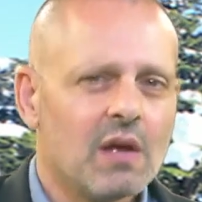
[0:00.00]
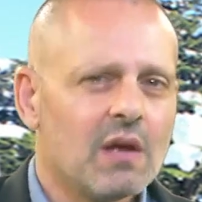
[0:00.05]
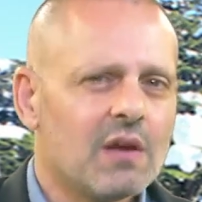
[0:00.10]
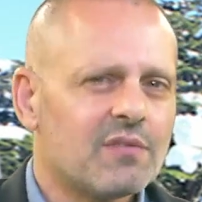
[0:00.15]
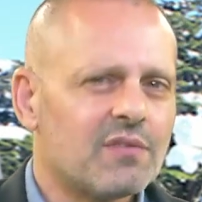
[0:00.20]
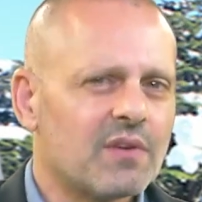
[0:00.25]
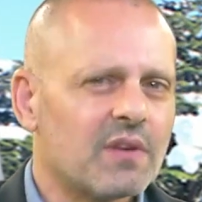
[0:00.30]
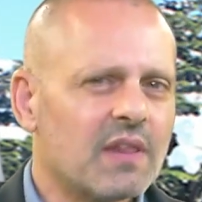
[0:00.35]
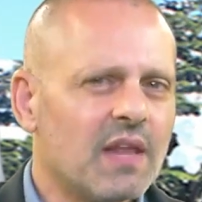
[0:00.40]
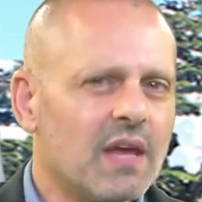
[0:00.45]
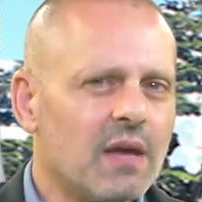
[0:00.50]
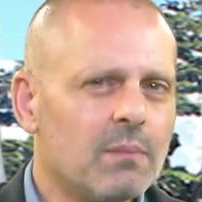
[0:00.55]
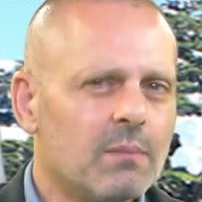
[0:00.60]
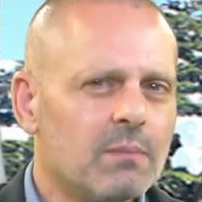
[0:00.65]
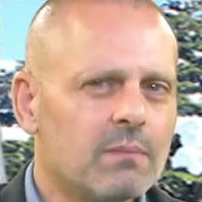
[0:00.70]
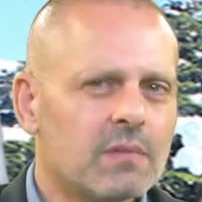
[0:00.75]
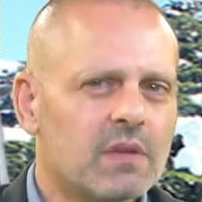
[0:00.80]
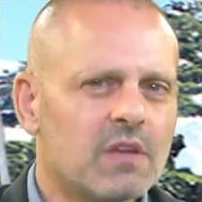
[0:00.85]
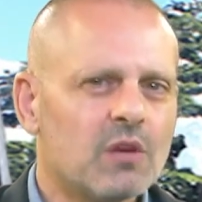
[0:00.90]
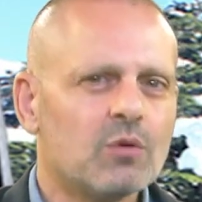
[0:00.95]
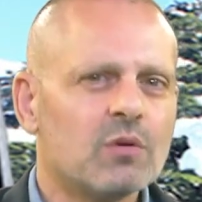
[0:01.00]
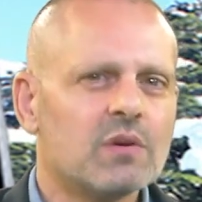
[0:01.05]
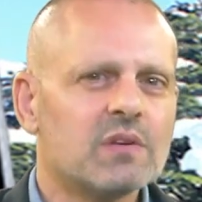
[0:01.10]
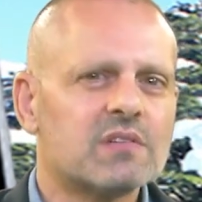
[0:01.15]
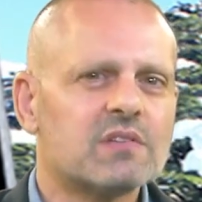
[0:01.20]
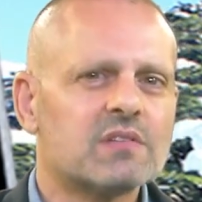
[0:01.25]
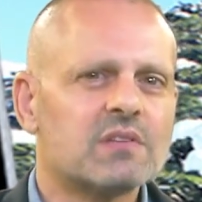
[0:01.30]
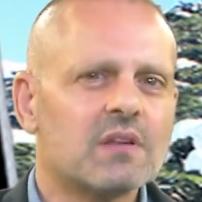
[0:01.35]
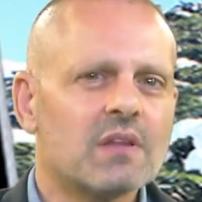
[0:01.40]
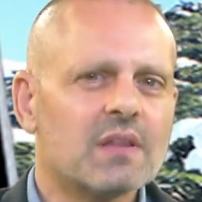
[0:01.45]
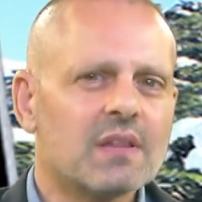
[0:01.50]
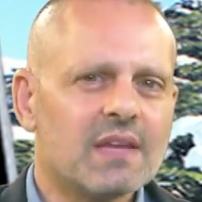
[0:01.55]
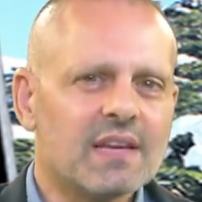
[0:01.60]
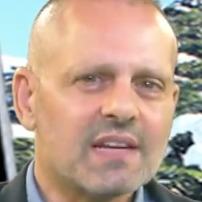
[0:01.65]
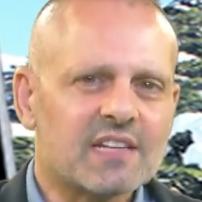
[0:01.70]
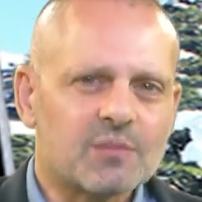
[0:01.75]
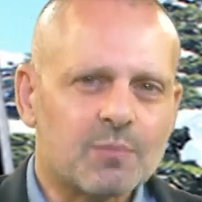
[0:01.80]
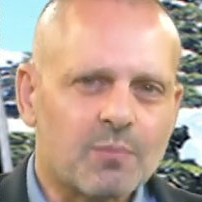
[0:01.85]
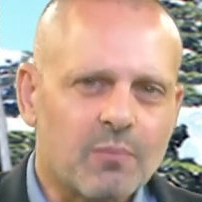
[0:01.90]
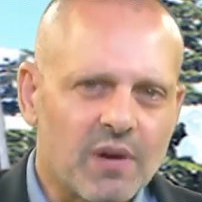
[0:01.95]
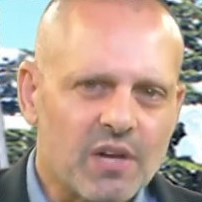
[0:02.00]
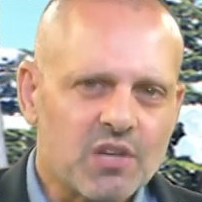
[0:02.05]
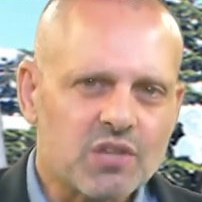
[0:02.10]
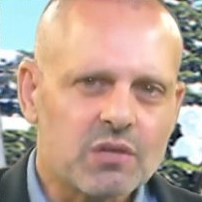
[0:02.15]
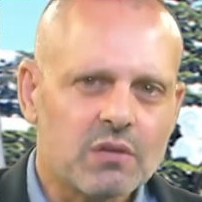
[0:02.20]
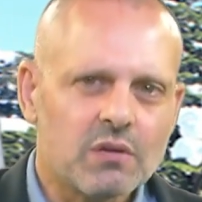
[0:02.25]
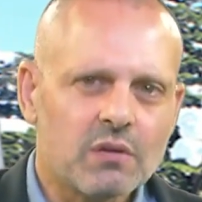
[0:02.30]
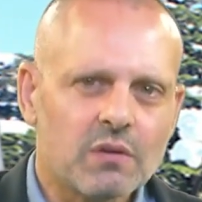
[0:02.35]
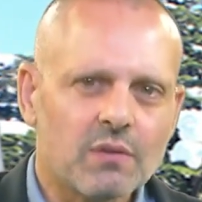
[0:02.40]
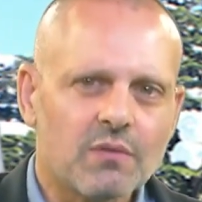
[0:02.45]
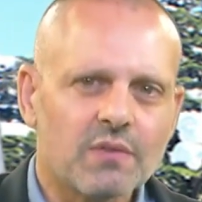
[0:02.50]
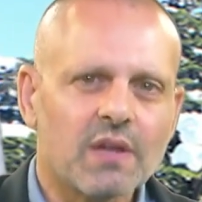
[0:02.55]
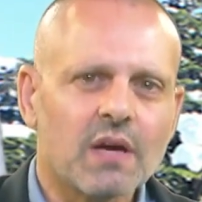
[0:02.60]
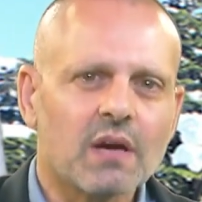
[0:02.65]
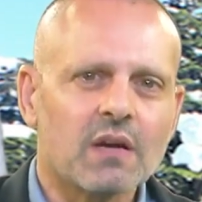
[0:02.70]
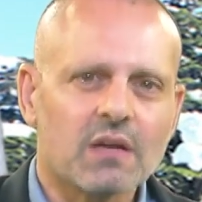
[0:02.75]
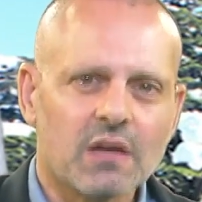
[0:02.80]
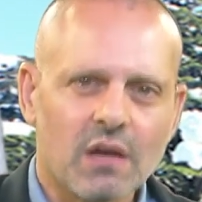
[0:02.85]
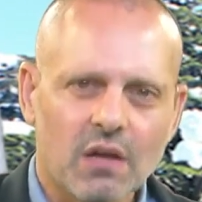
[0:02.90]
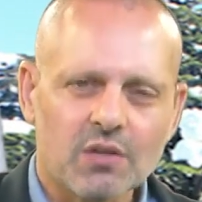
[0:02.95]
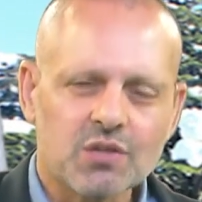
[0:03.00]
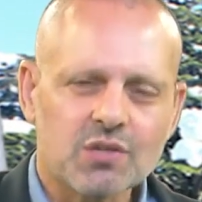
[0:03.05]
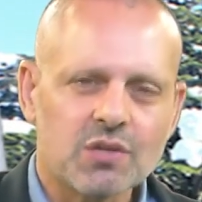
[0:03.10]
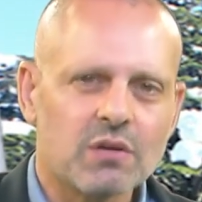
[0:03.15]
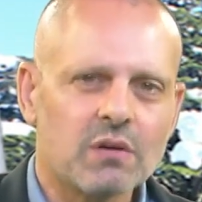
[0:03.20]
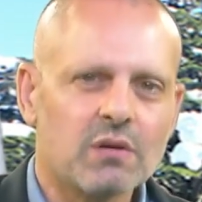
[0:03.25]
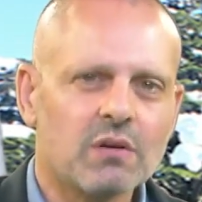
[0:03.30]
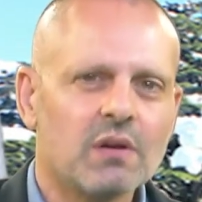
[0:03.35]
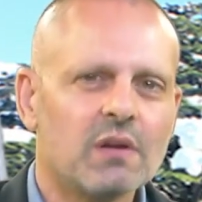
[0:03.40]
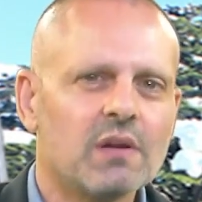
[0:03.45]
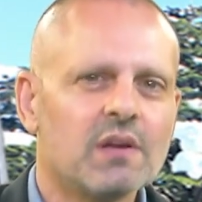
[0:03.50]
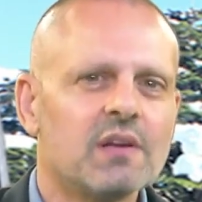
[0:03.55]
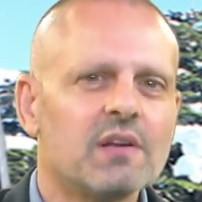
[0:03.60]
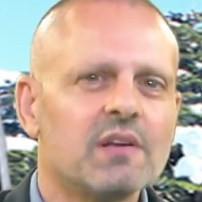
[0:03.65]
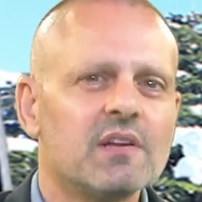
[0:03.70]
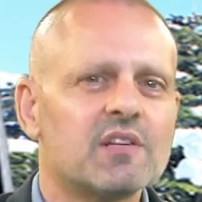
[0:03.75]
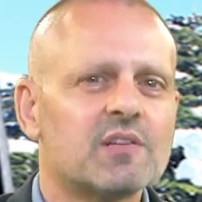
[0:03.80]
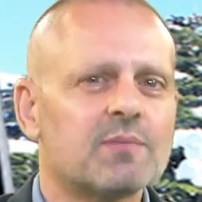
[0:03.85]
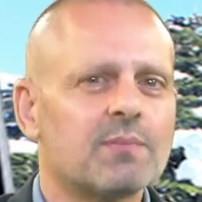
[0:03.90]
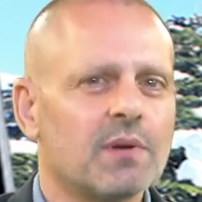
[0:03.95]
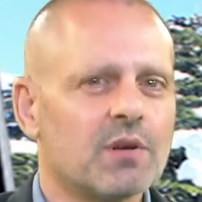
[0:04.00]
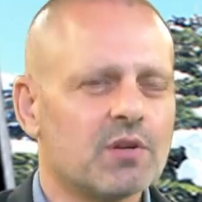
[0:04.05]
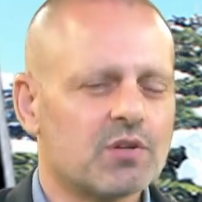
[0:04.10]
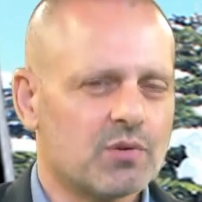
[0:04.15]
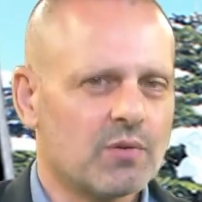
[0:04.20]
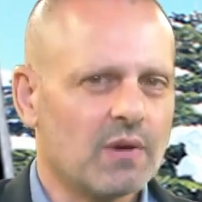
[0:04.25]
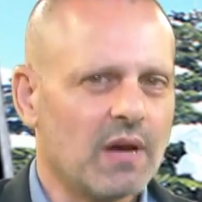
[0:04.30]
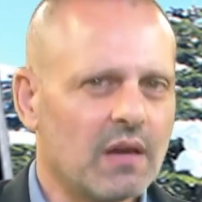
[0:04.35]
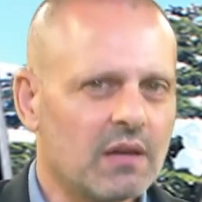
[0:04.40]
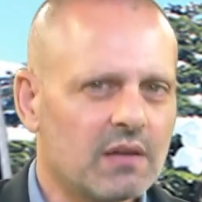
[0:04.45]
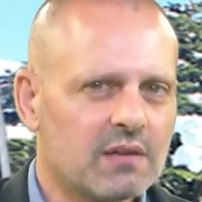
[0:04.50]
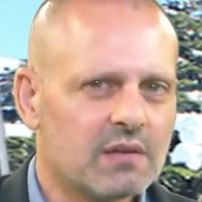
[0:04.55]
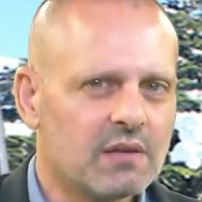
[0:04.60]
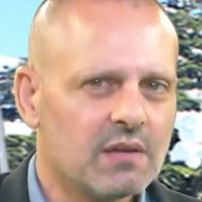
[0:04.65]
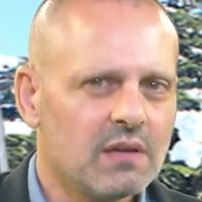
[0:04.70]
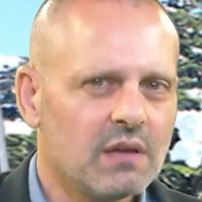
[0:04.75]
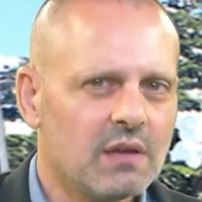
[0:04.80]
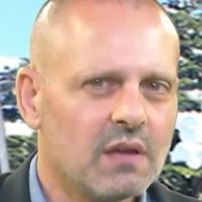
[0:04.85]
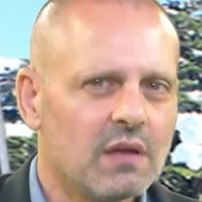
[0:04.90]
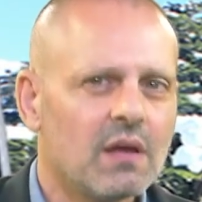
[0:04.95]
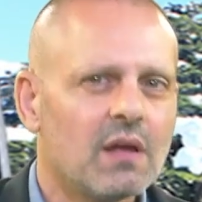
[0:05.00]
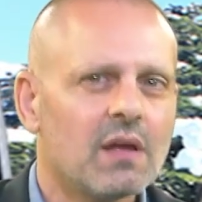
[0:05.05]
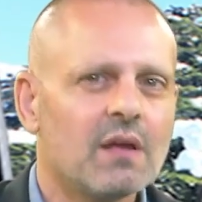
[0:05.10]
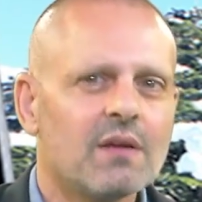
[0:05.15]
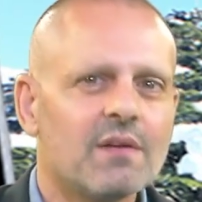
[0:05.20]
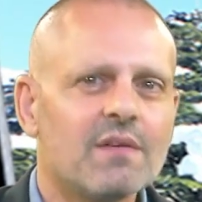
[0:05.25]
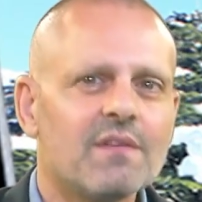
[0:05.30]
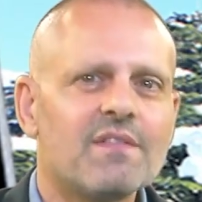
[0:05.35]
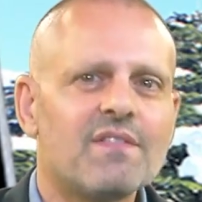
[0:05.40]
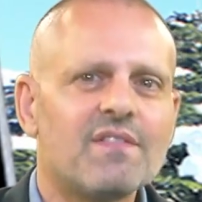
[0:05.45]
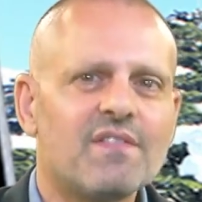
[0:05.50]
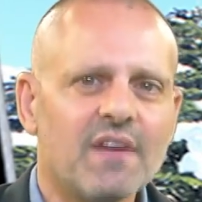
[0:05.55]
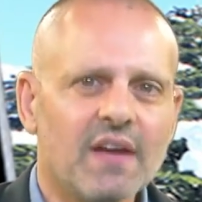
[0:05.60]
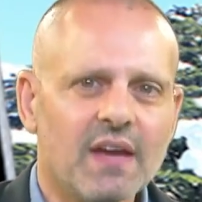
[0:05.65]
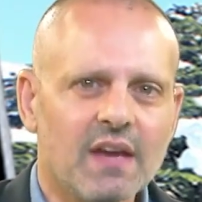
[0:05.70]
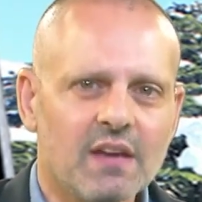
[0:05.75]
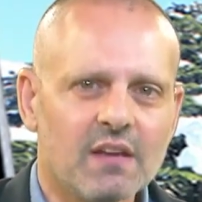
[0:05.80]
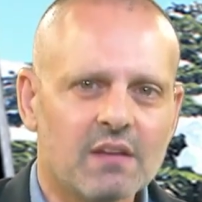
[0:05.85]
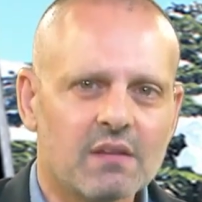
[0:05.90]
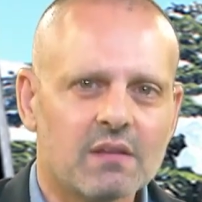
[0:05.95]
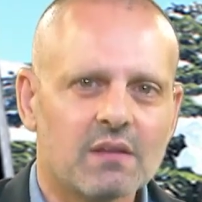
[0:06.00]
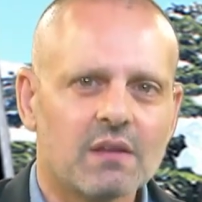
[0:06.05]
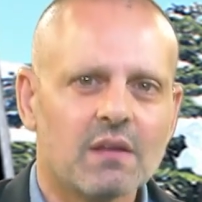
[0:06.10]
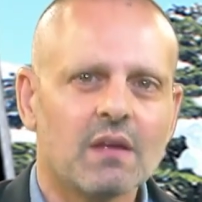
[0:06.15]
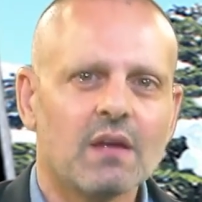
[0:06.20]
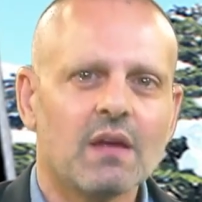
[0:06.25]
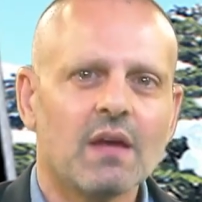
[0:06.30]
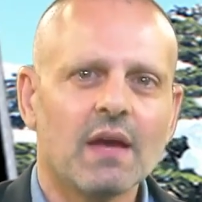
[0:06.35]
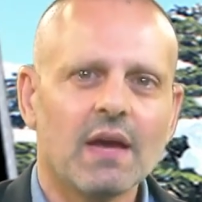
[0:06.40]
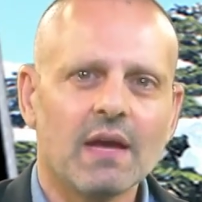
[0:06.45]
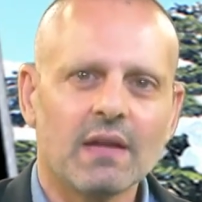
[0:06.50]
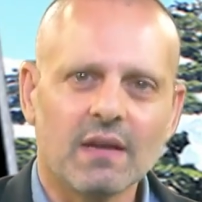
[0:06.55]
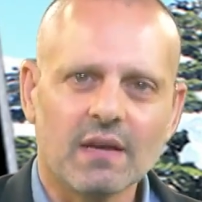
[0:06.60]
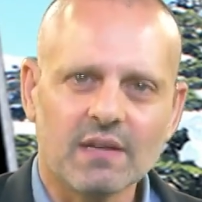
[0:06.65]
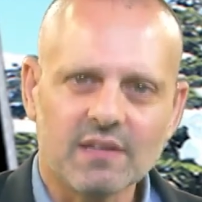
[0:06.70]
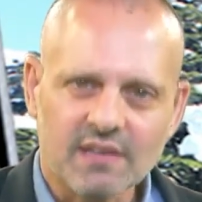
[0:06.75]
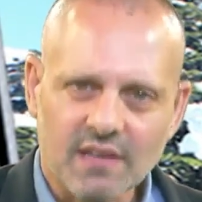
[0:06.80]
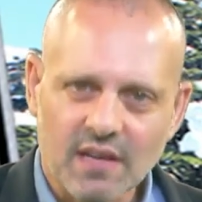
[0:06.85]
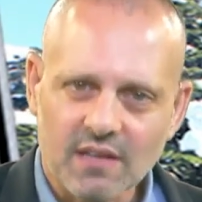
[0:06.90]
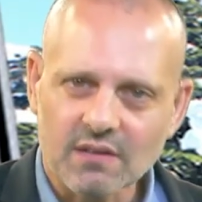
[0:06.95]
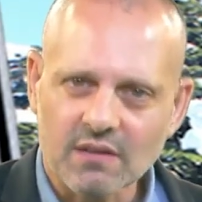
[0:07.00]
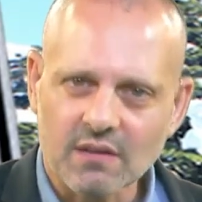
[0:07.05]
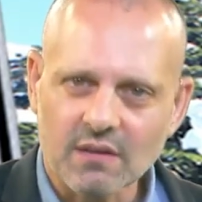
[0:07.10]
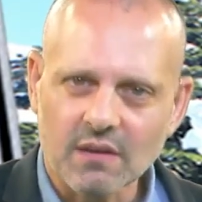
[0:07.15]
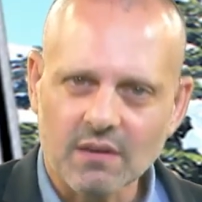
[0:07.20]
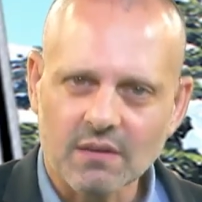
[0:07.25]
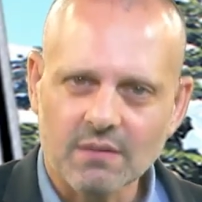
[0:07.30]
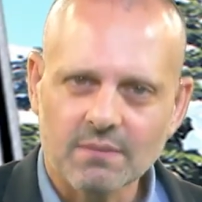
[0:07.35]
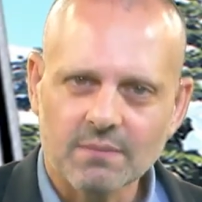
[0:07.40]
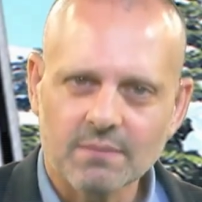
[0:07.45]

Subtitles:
For them, it was the expression of their culture, spirituality, faith, and identity.